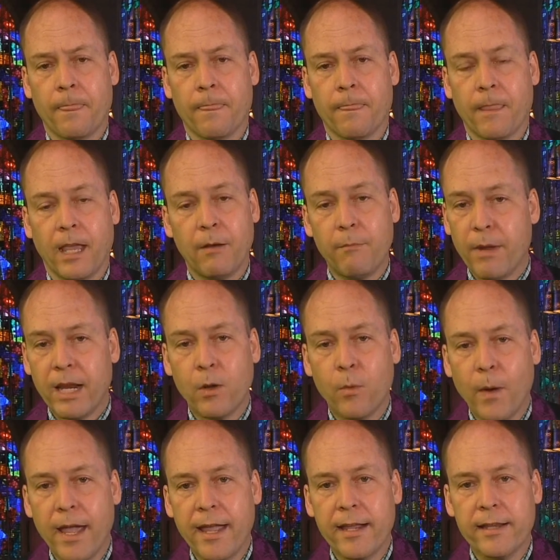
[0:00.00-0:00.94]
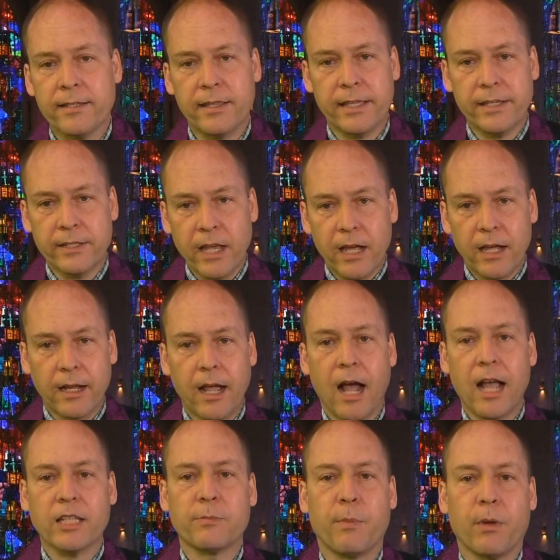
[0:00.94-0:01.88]
In many ways, these
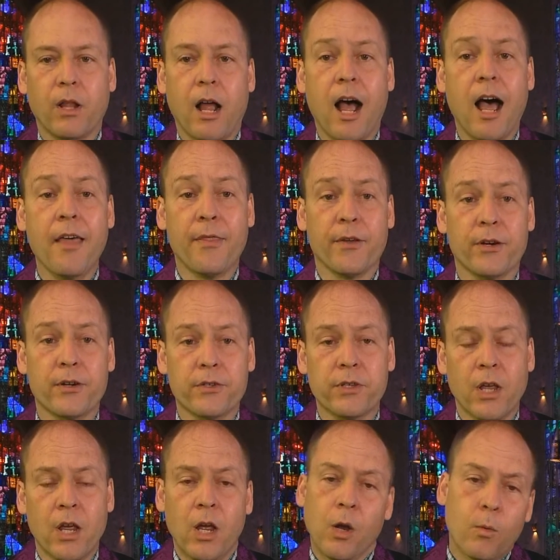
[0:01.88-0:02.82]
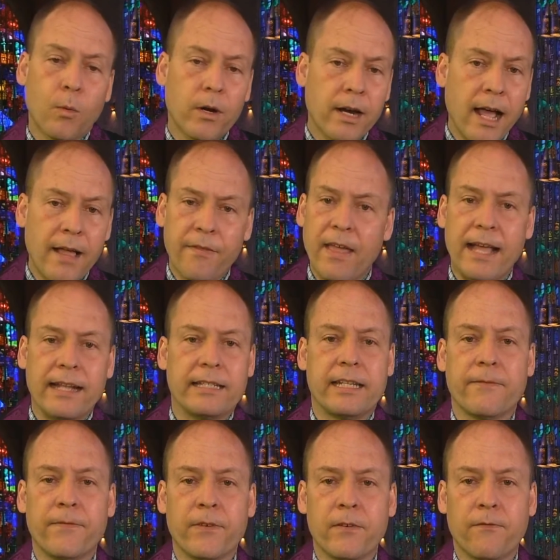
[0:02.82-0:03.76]
gospel authors were not that
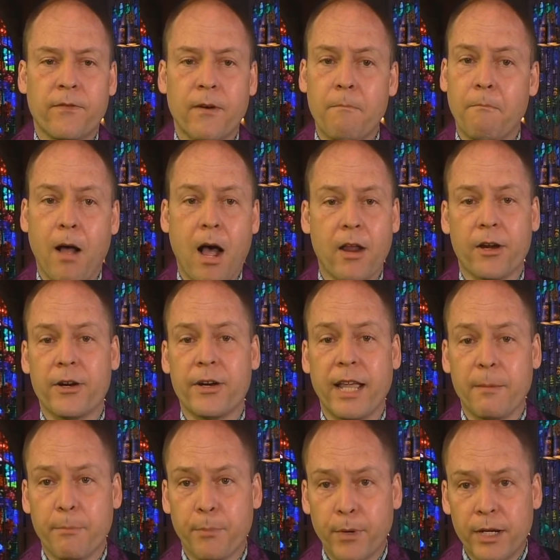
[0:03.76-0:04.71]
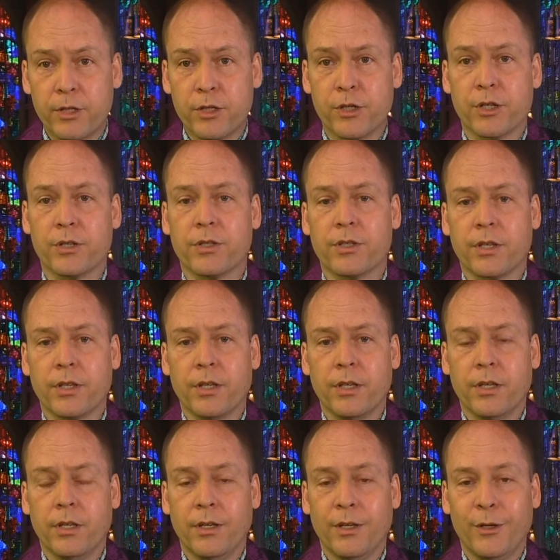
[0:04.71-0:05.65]
different from modern-day preachers
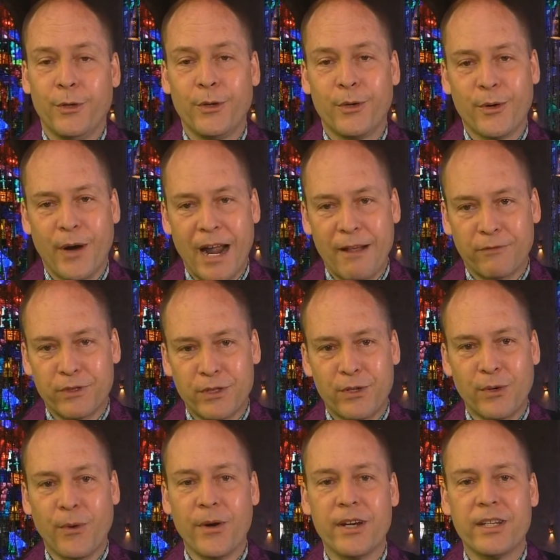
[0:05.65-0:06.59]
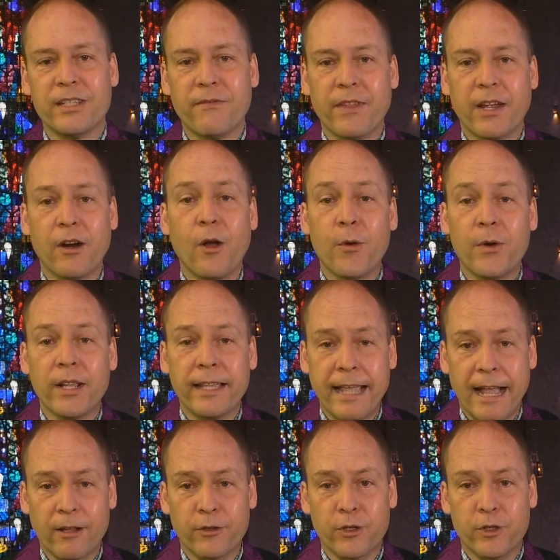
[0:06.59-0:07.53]
who craft stories of their own
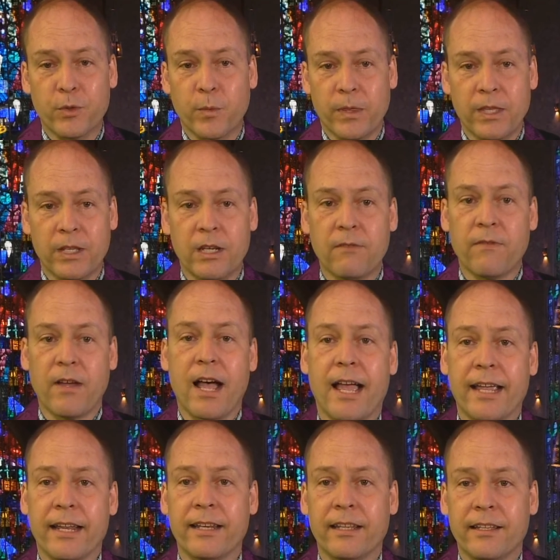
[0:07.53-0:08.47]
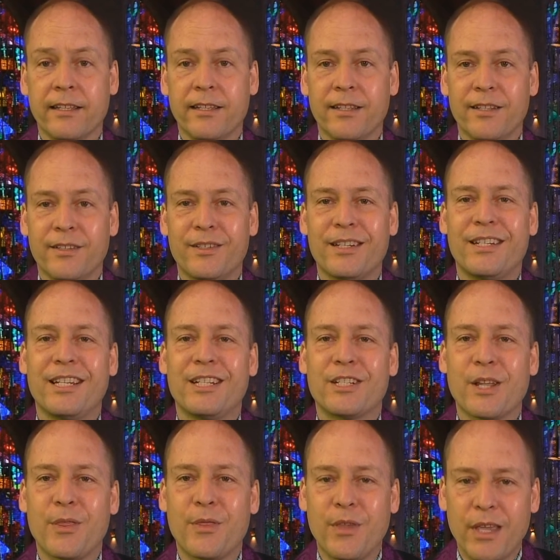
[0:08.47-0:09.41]
encounters with the divine to teach
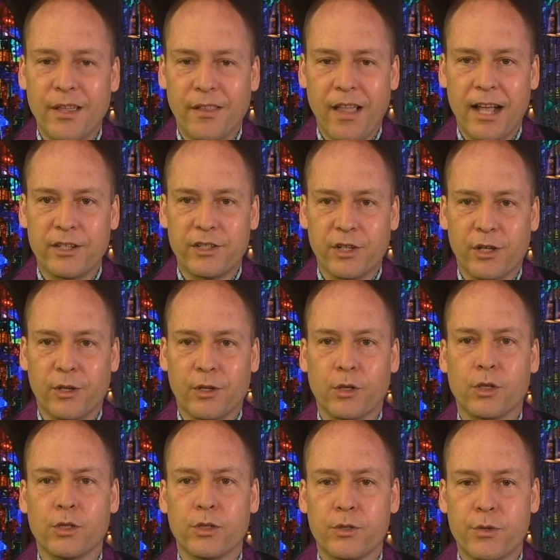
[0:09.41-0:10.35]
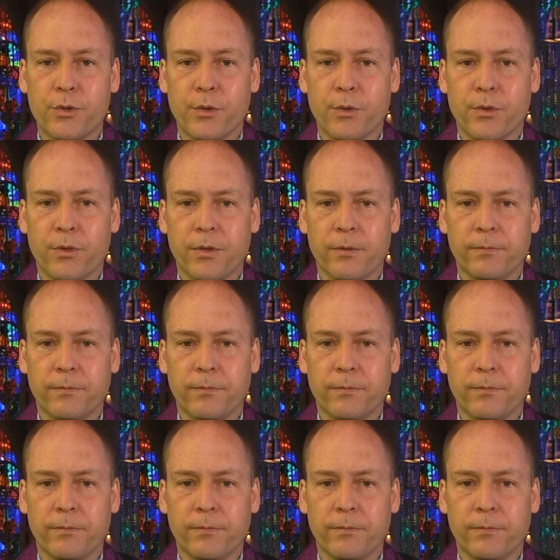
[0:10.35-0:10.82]
a theological truth.